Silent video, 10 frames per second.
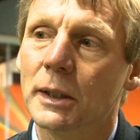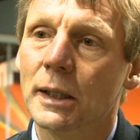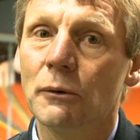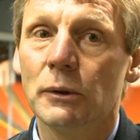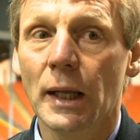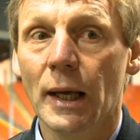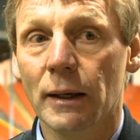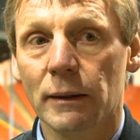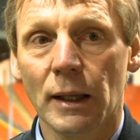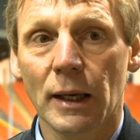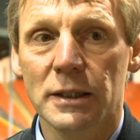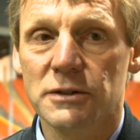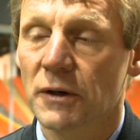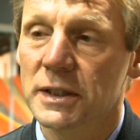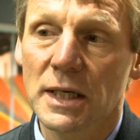You know, and that that
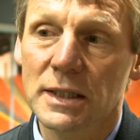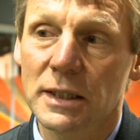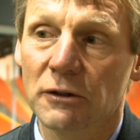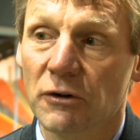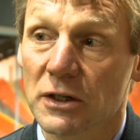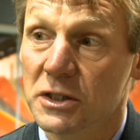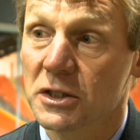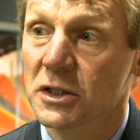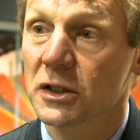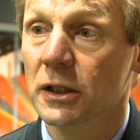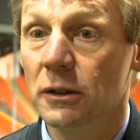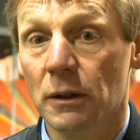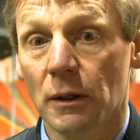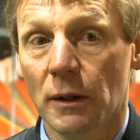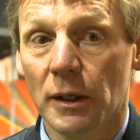is fantastic for us to see, and
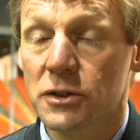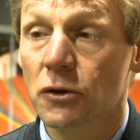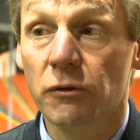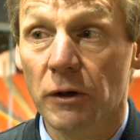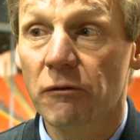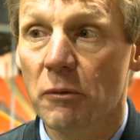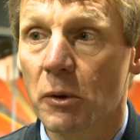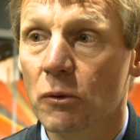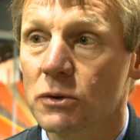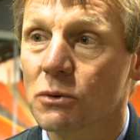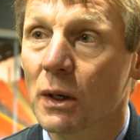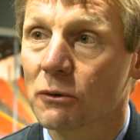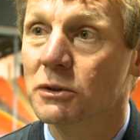it's good for Liverpool as well.